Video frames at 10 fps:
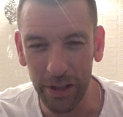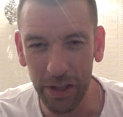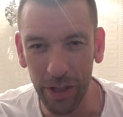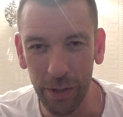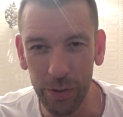
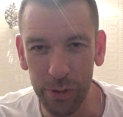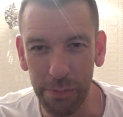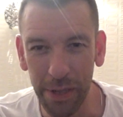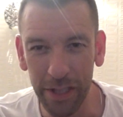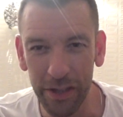huge
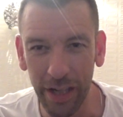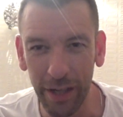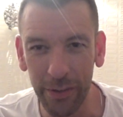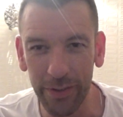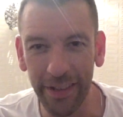beach
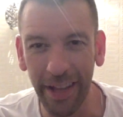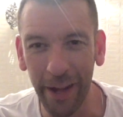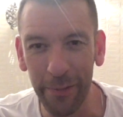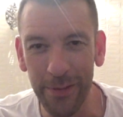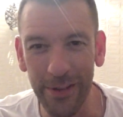house in the
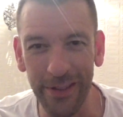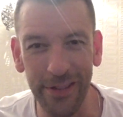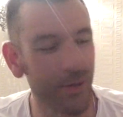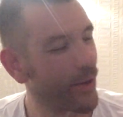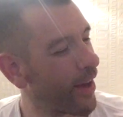
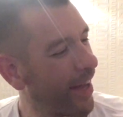Hamptons,